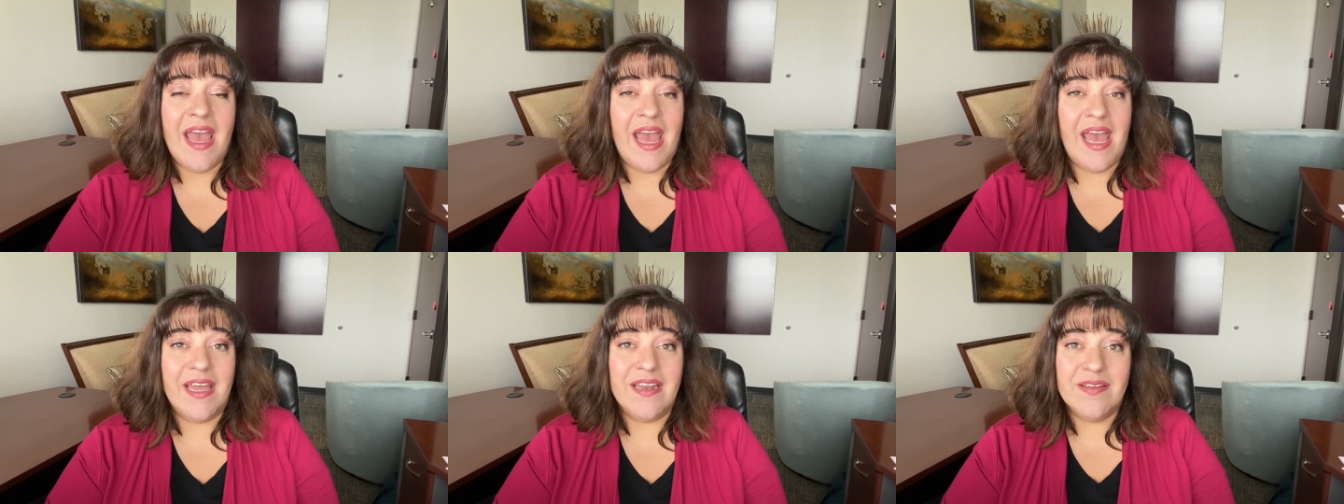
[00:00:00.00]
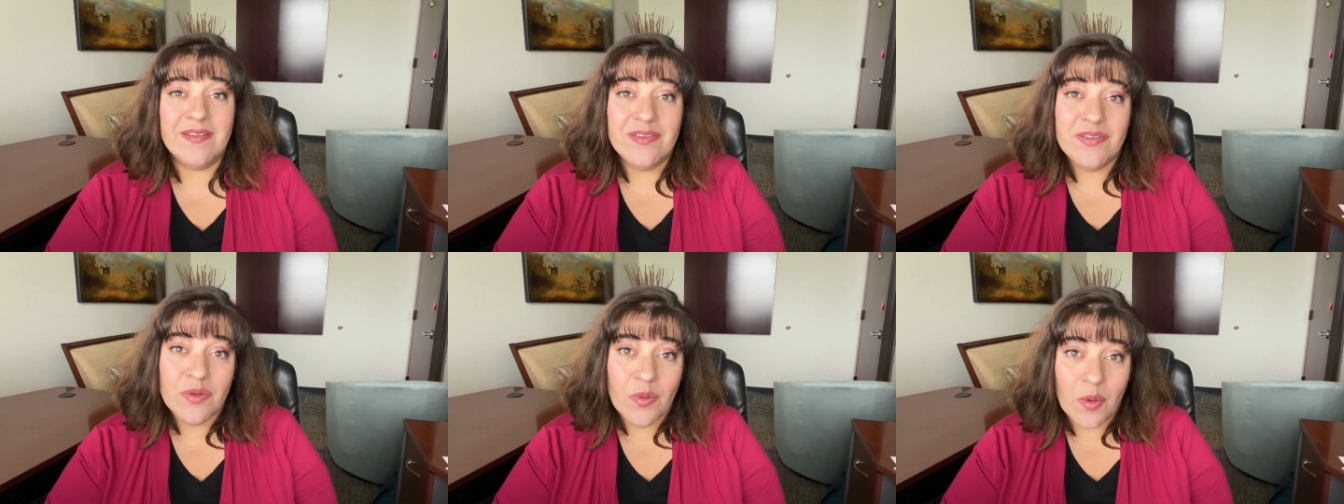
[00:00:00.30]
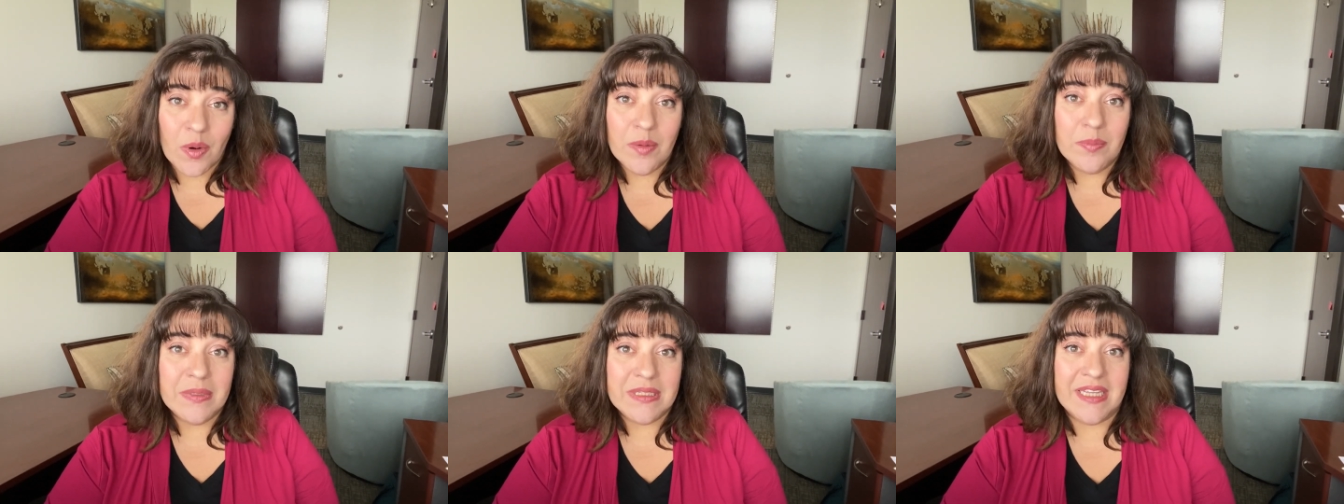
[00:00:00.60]
And
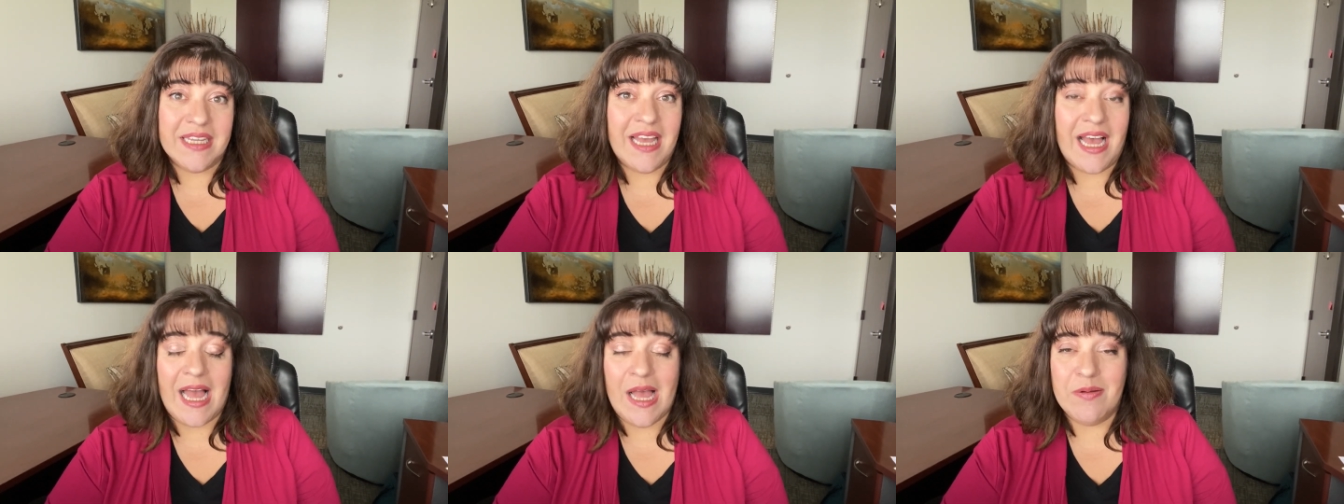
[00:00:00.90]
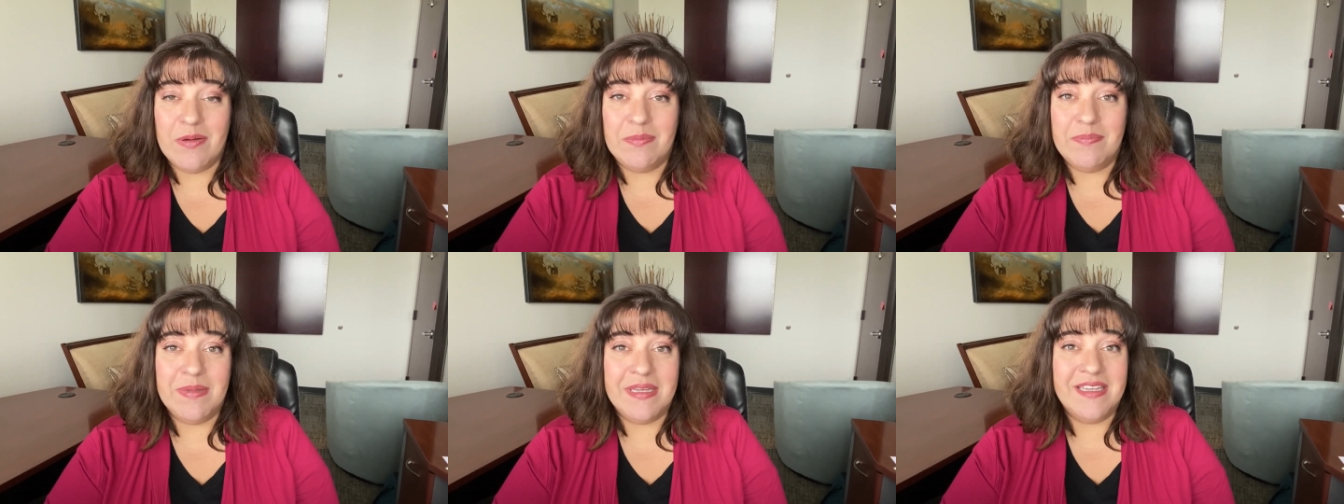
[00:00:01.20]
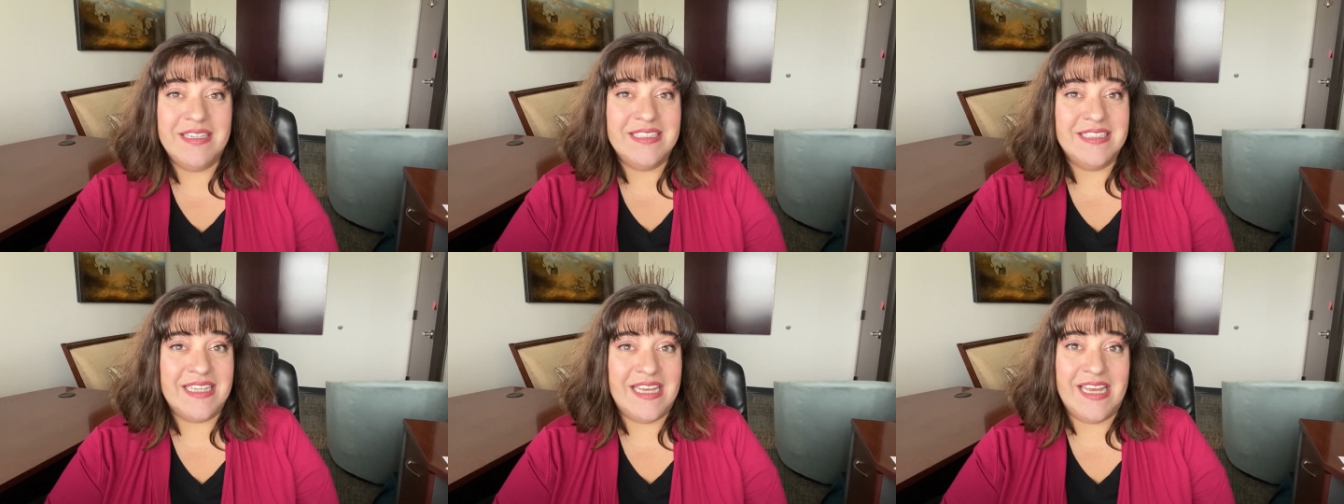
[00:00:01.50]
normally I would
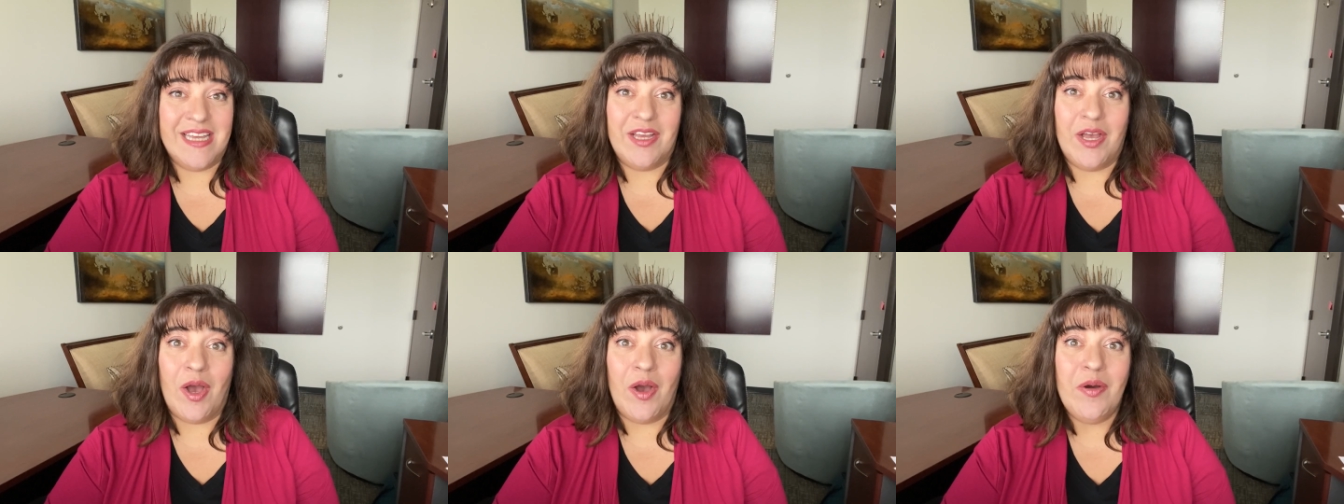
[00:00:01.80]
be saying,